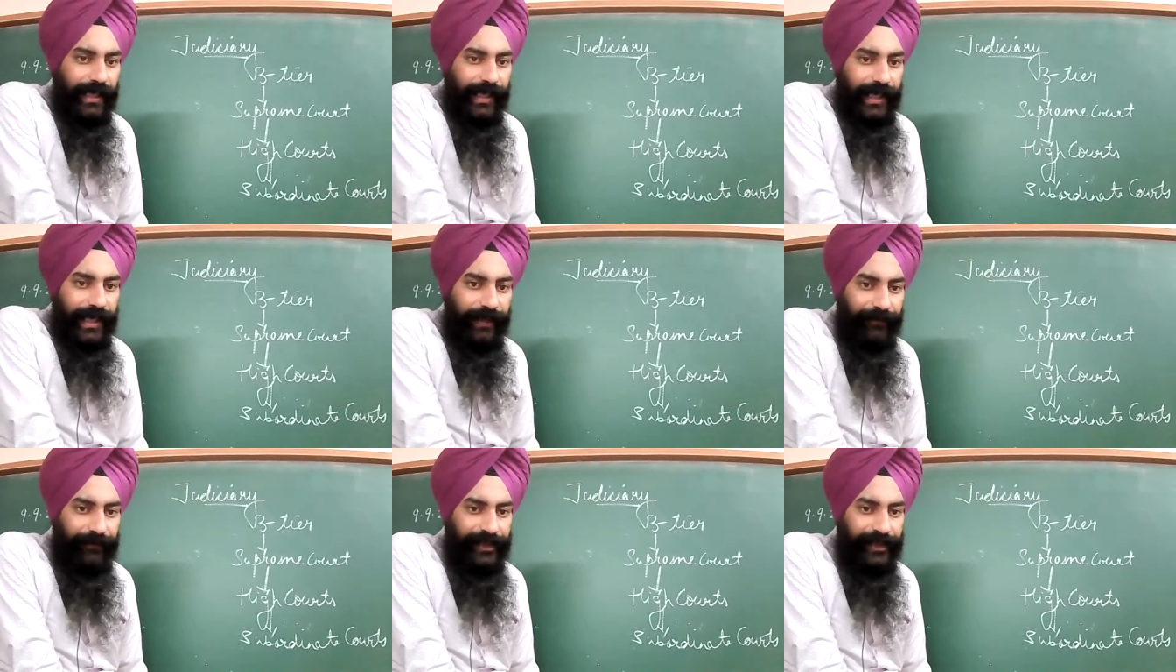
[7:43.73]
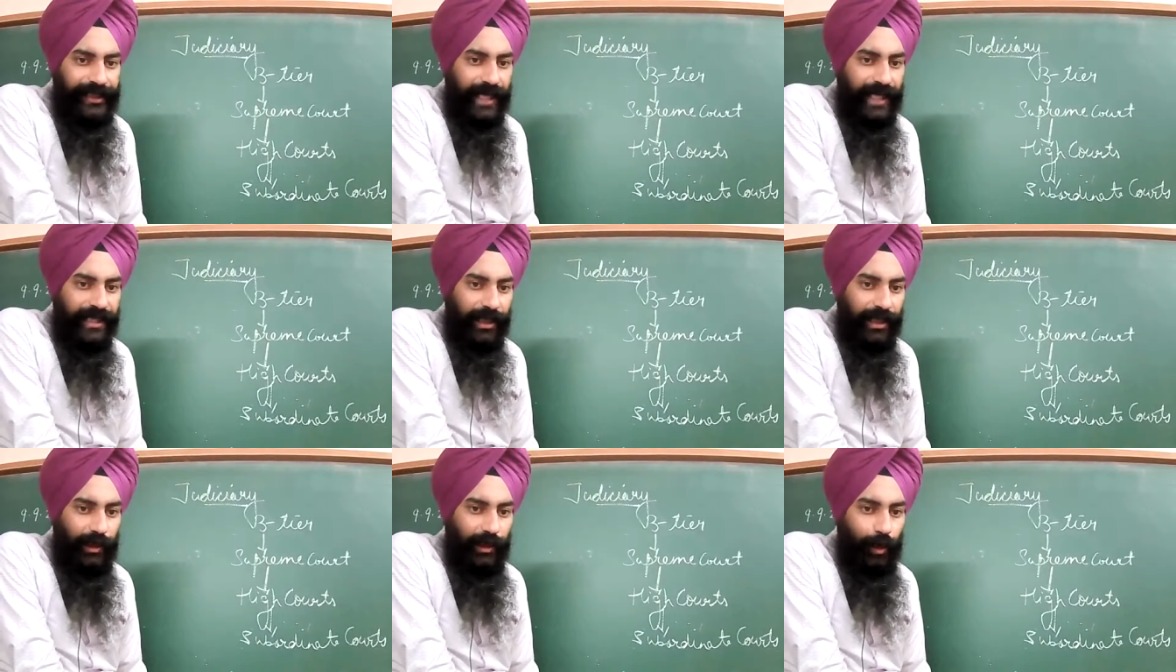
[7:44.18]
in which
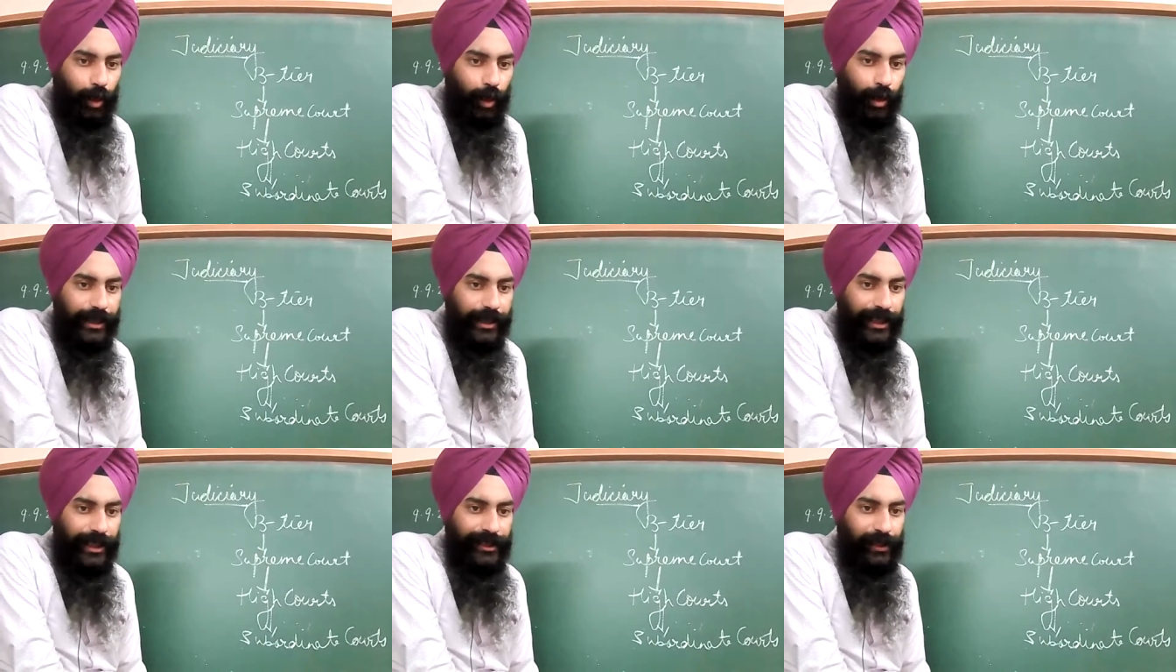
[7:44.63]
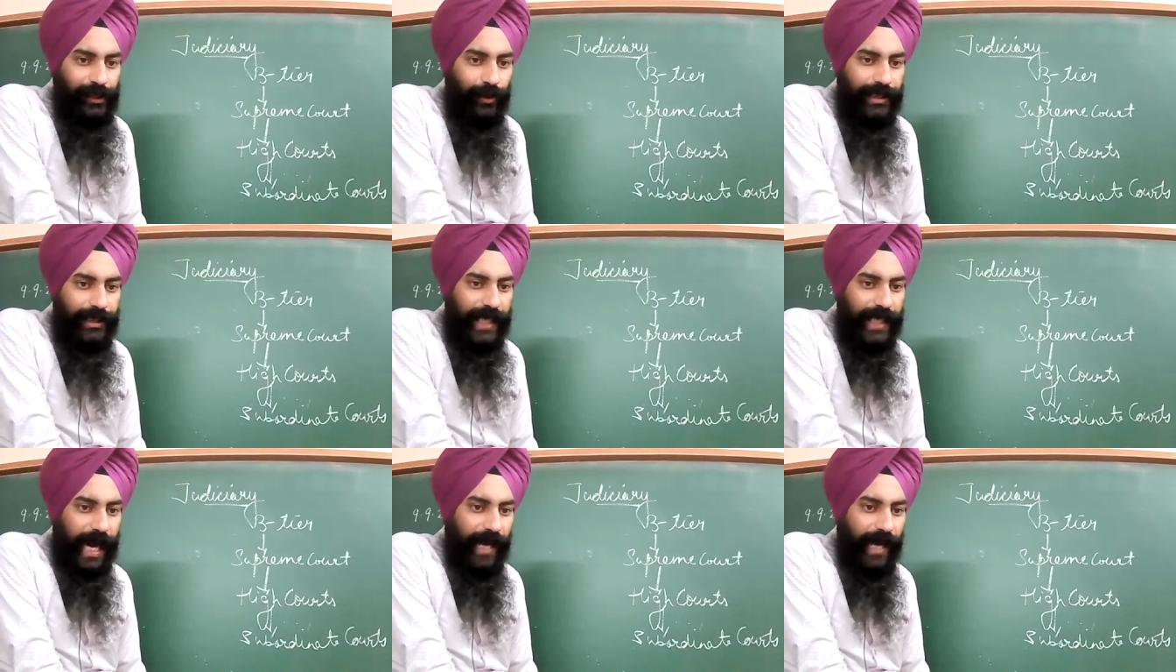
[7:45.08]
as those
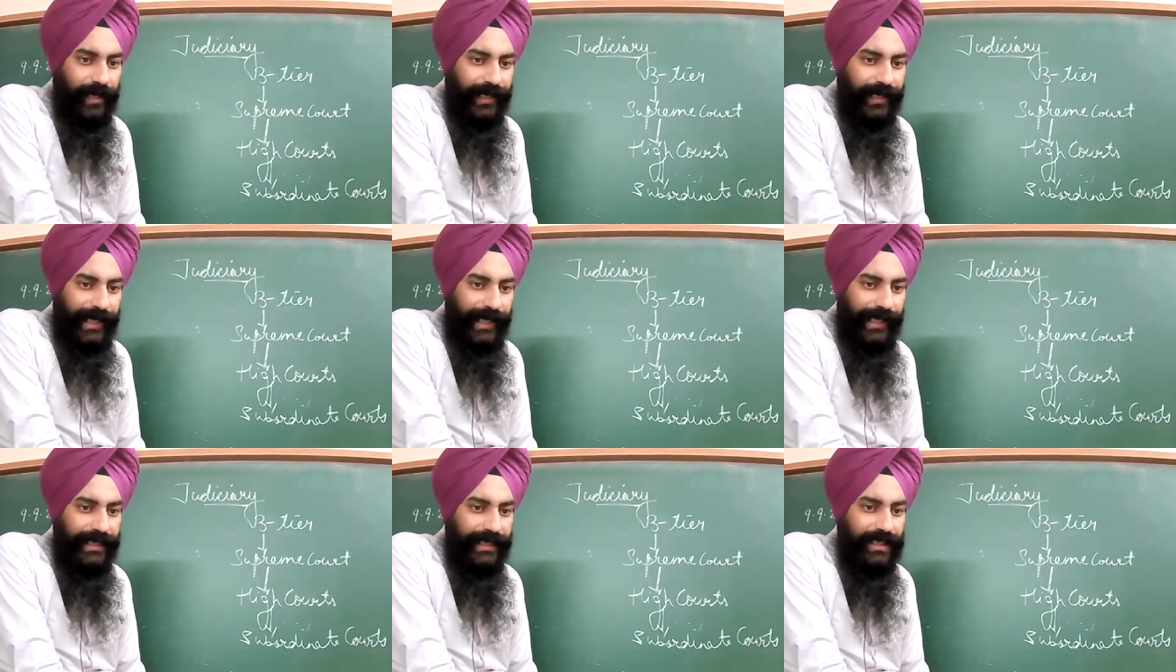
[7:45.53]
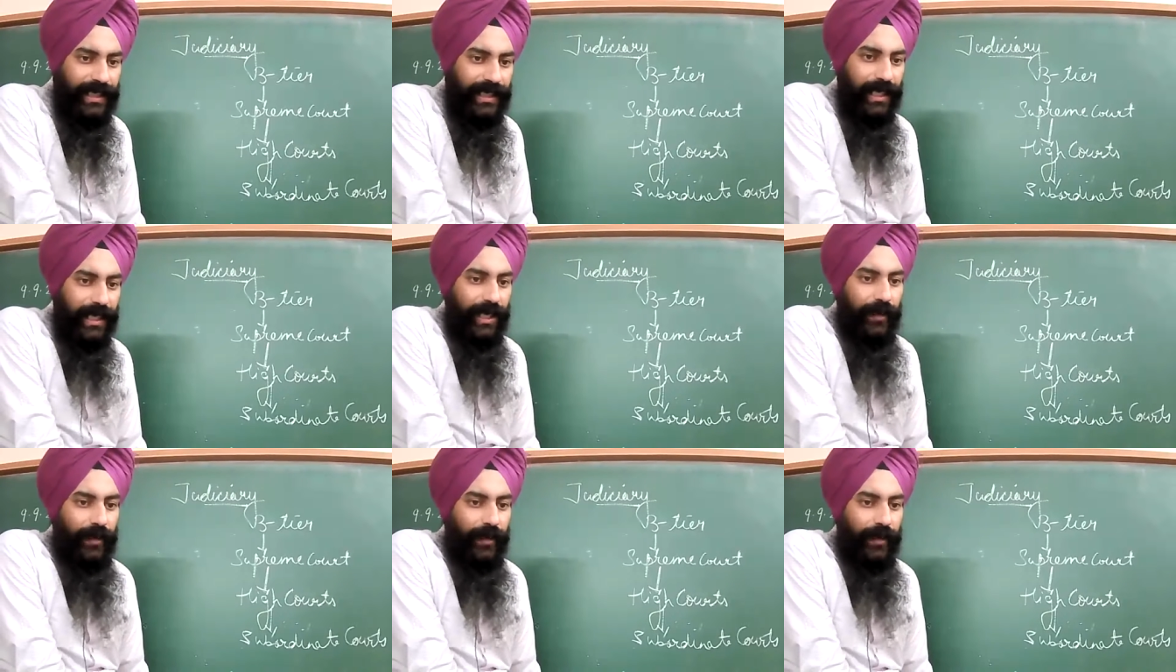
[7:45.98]
issues are raised